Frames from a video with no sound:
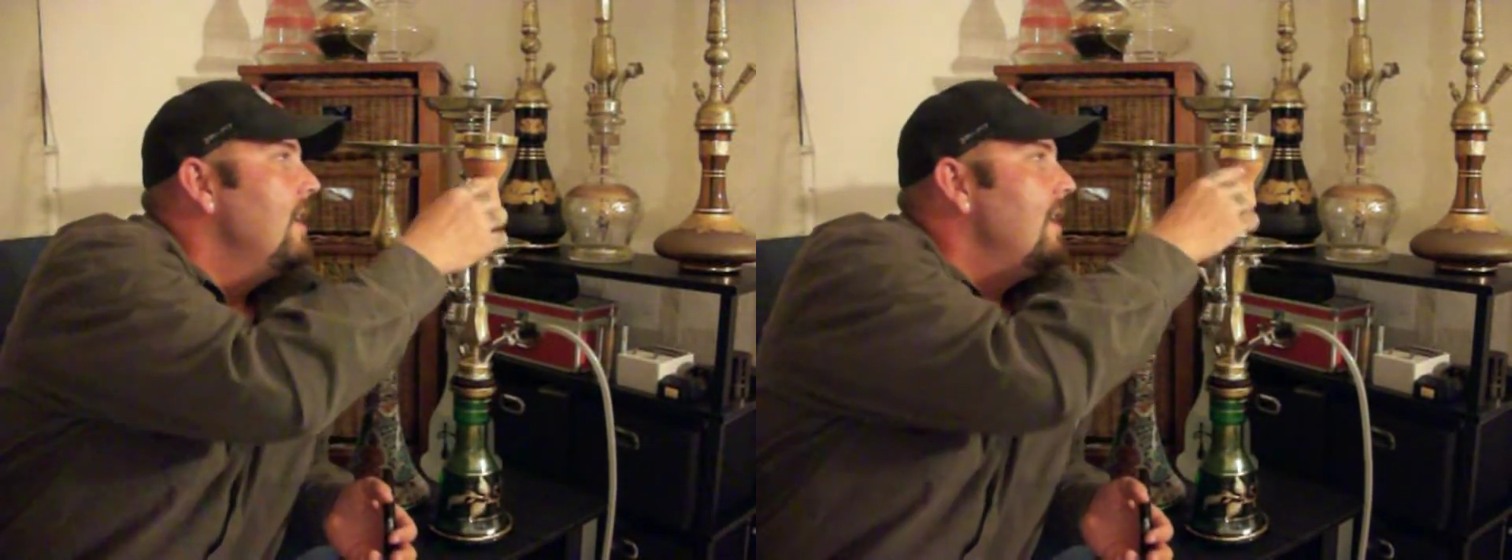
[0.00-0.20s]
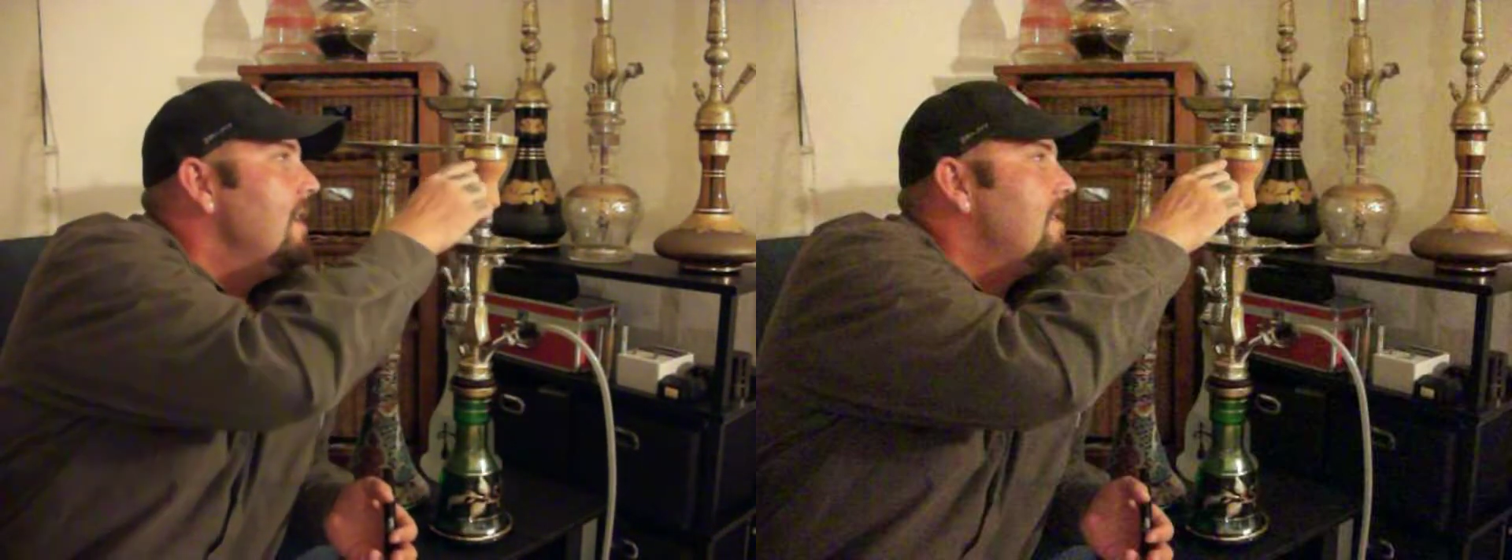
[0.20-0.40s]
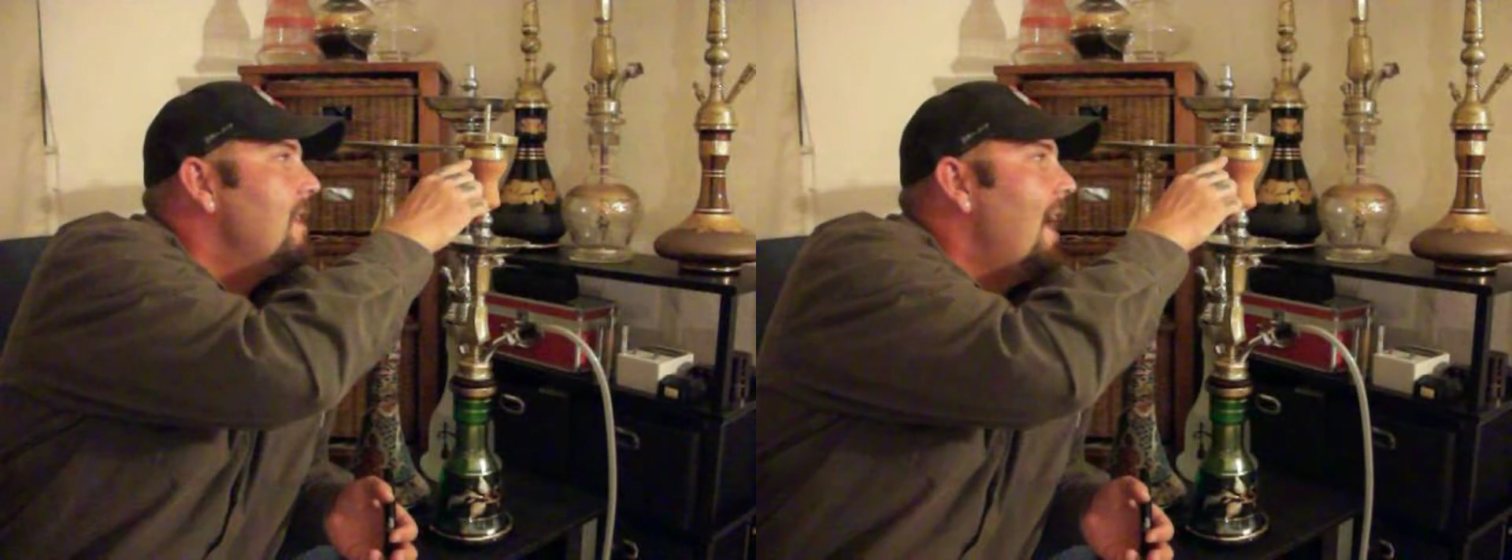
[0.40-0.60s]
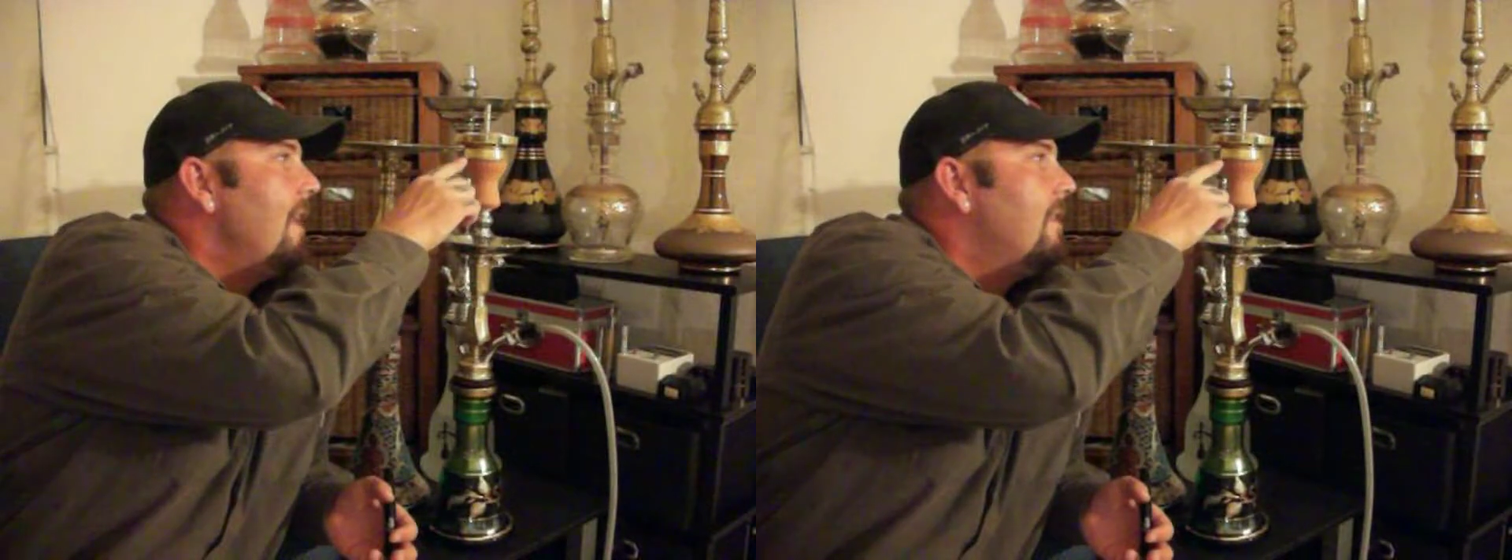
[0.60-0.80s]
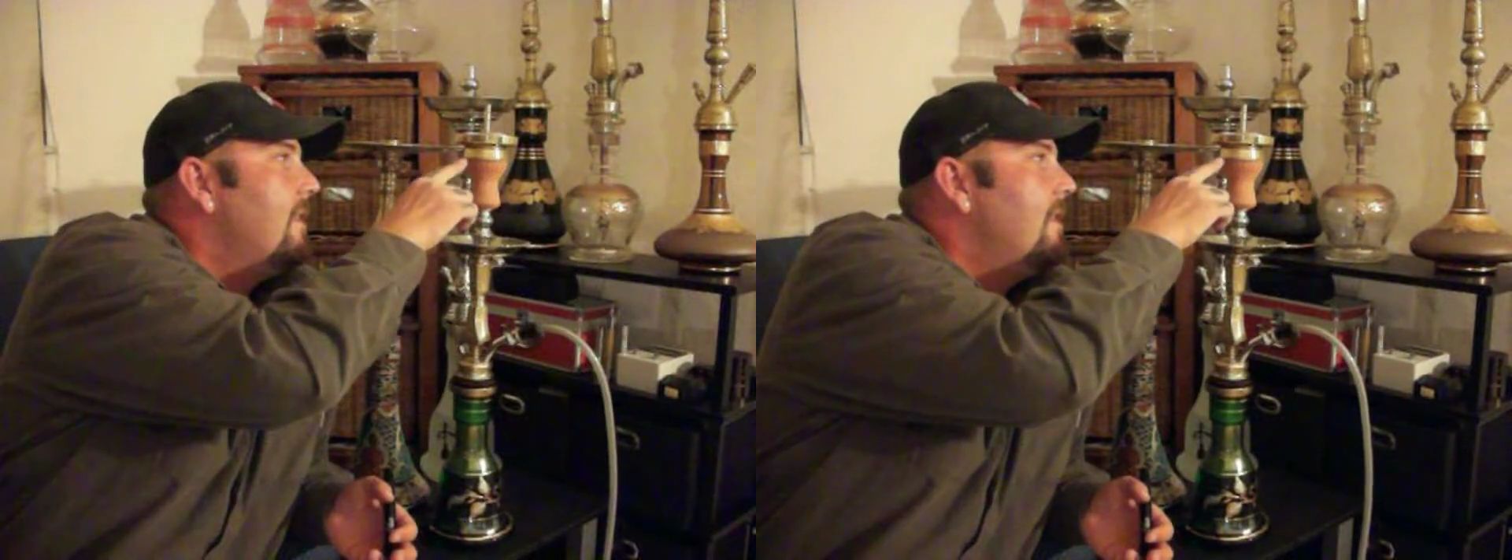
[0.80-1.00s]
is
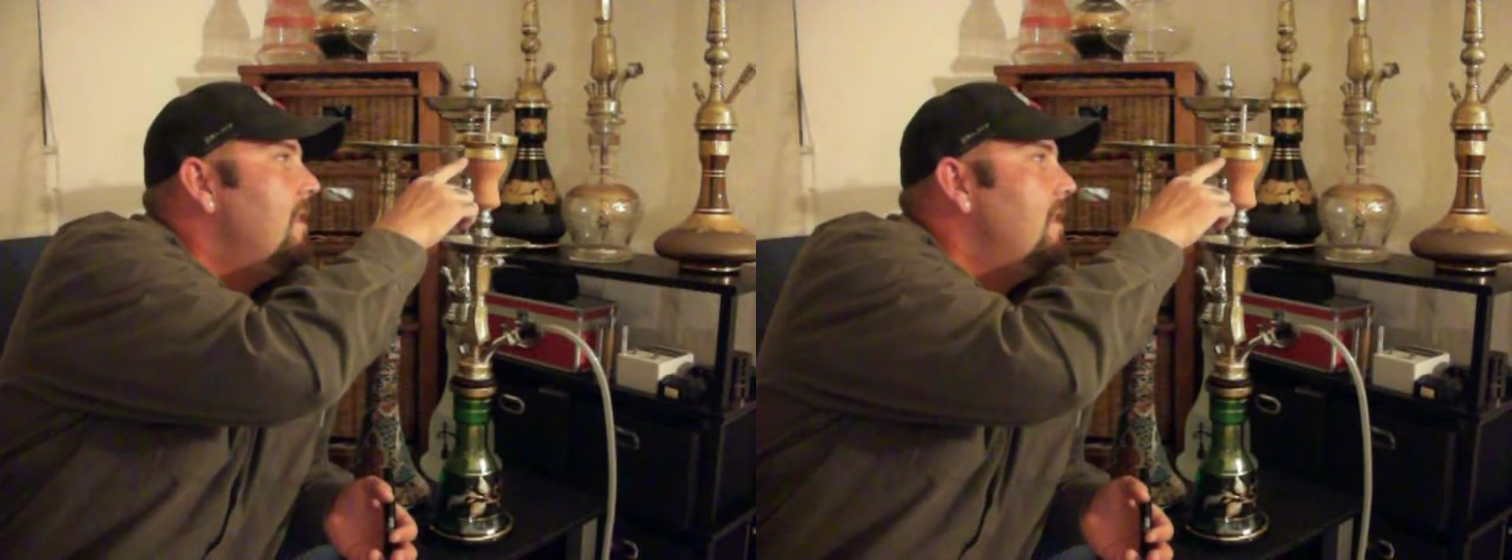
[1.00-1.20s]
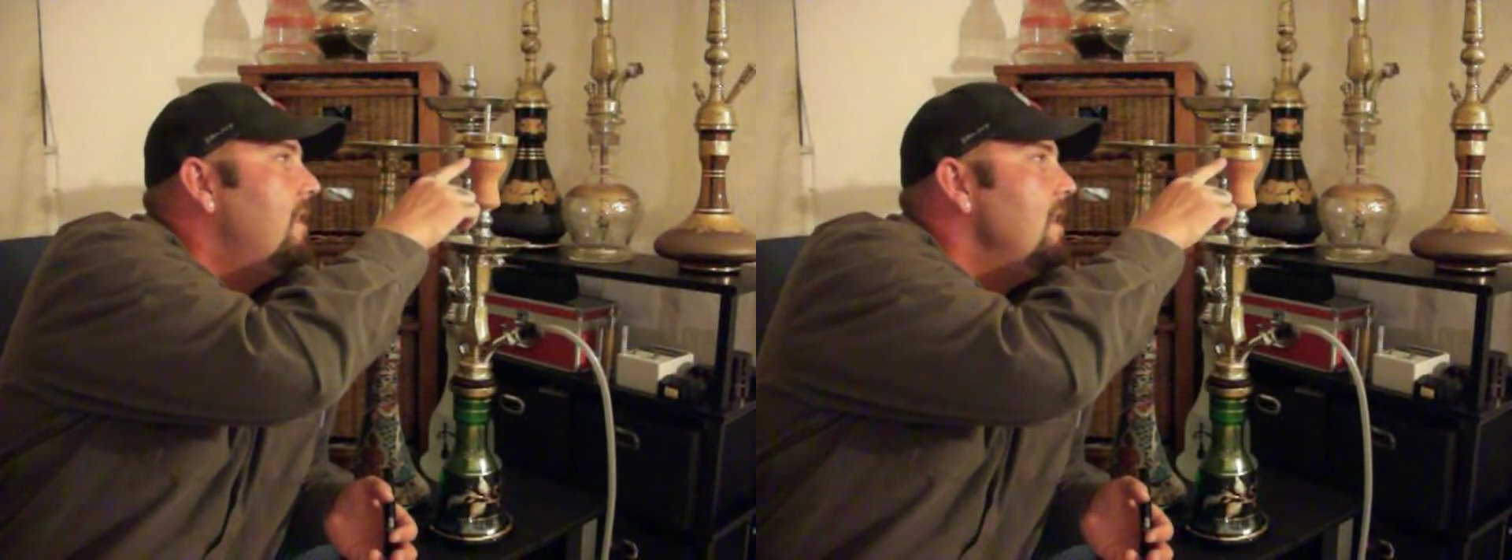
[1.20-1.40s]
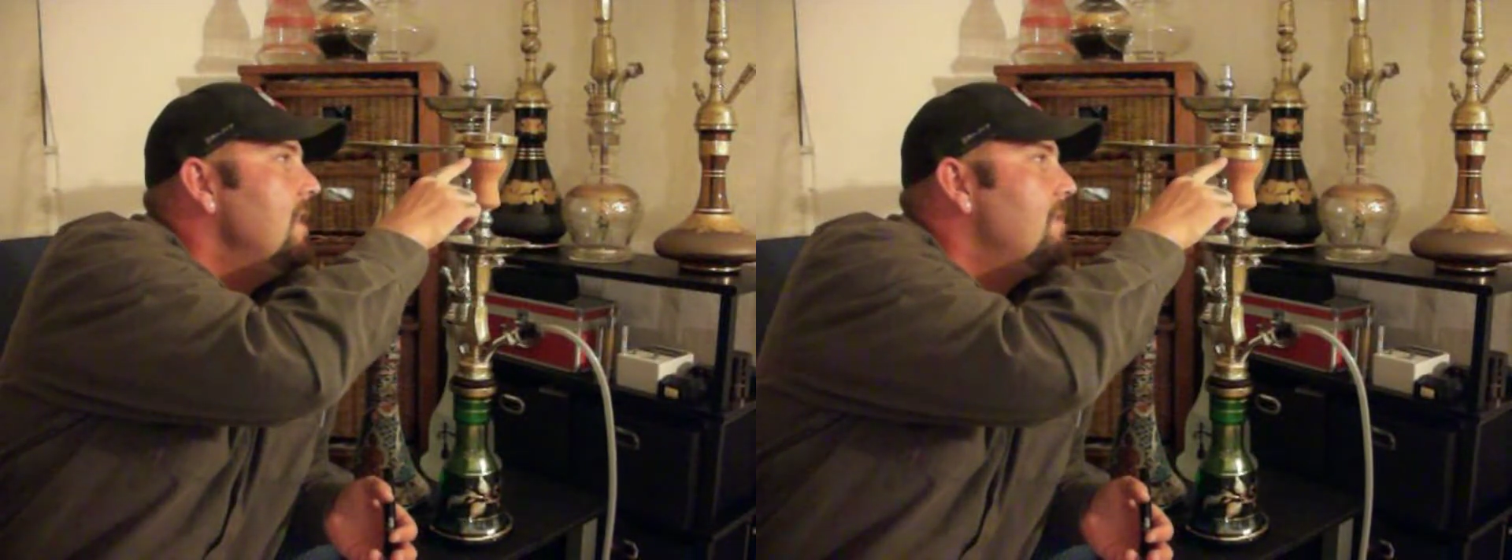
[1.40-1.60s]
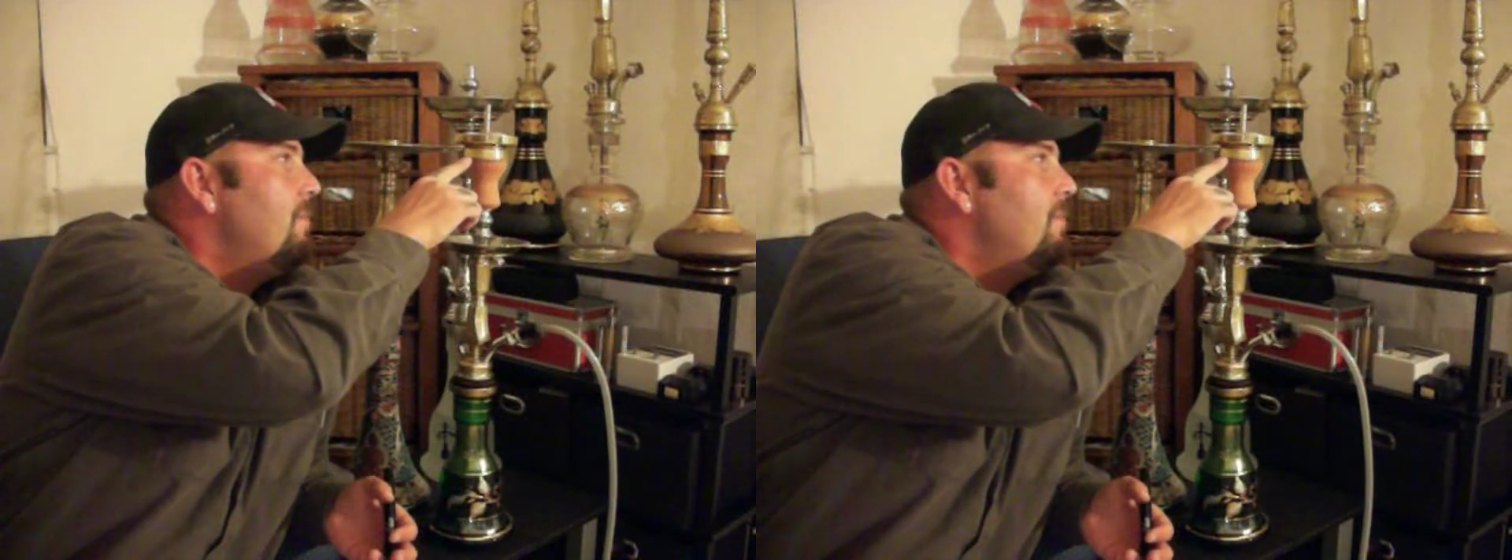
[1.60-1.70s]
that this